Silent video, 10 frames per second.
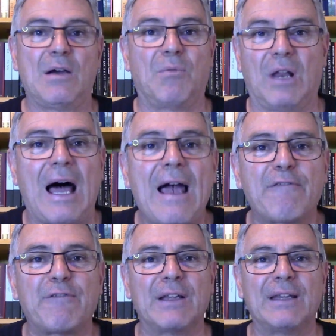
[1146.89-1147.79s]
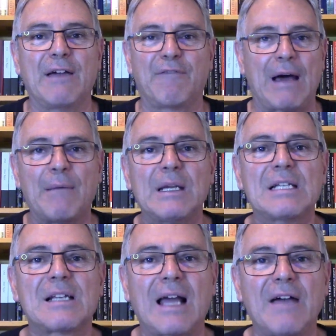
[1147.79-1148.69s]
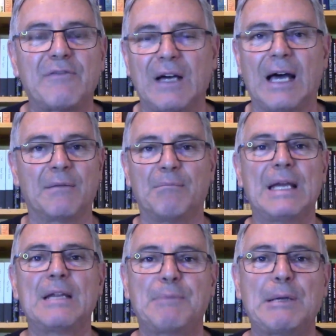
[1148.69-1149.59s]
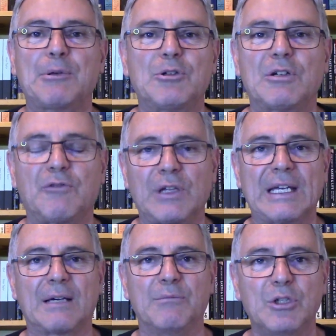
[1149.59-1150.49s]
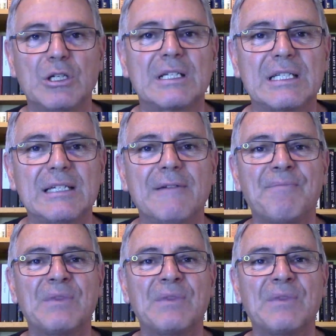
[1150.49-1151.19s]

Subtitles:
life and their family's life, and many people do it for their community.